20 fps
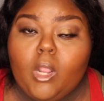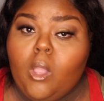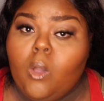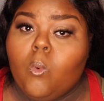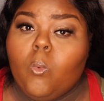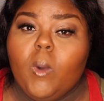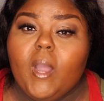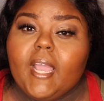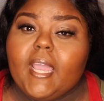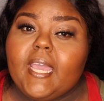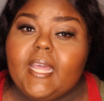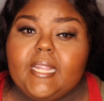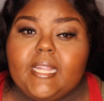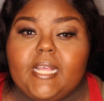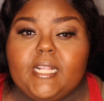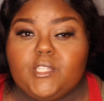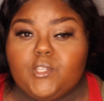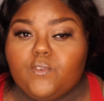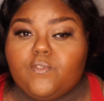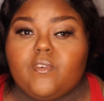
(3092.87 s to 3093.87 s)
what can
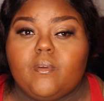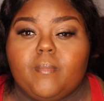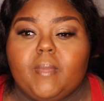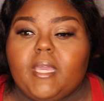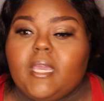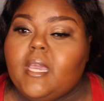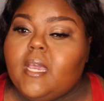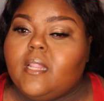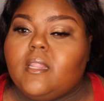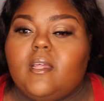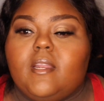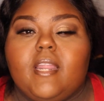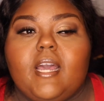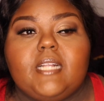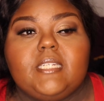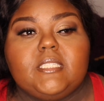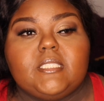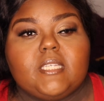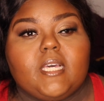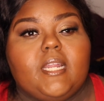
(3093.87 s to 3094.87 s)
they do for me? They're
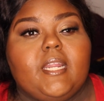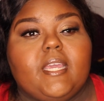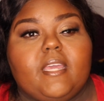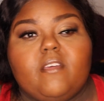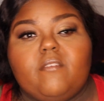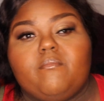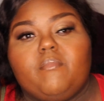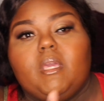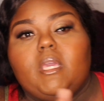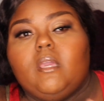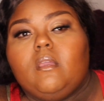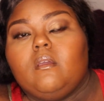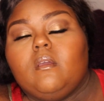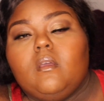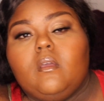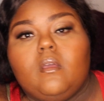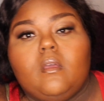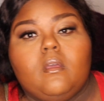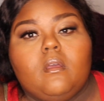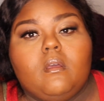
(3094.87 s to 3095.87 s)
not just gonna give me
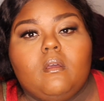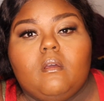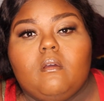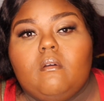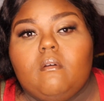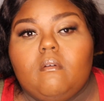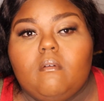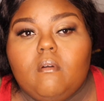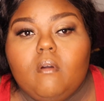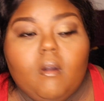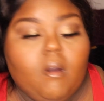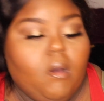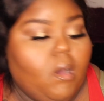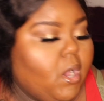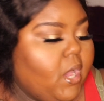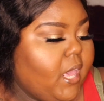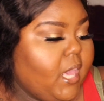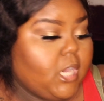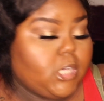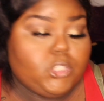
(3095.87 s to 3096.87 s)

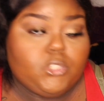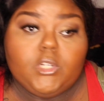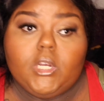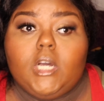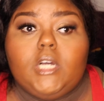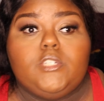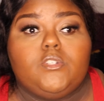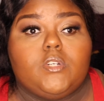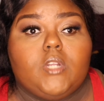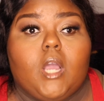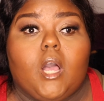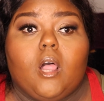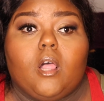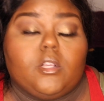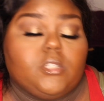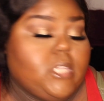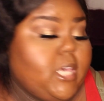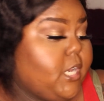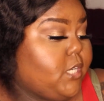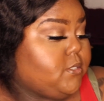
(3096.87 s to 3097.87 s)
an extra
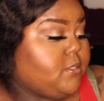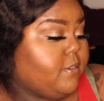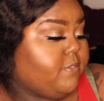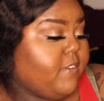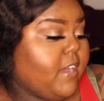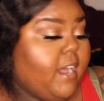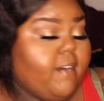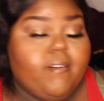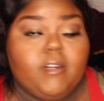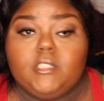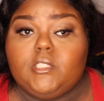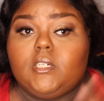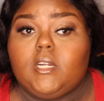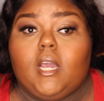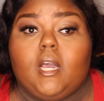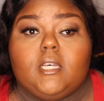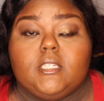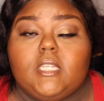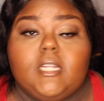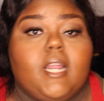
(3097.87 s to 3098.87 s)
$100, extra
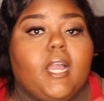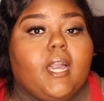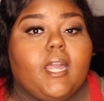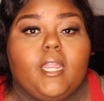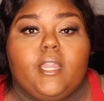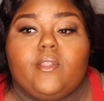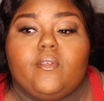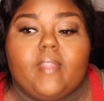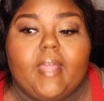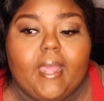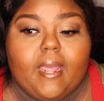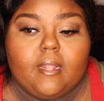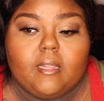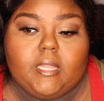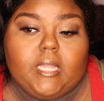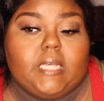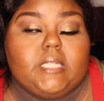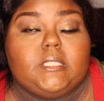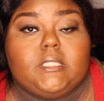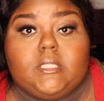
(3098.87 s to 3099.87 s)
$500. They're not gonna do that.
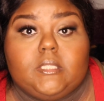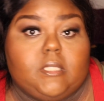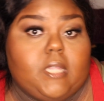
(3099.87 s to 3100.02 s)
That's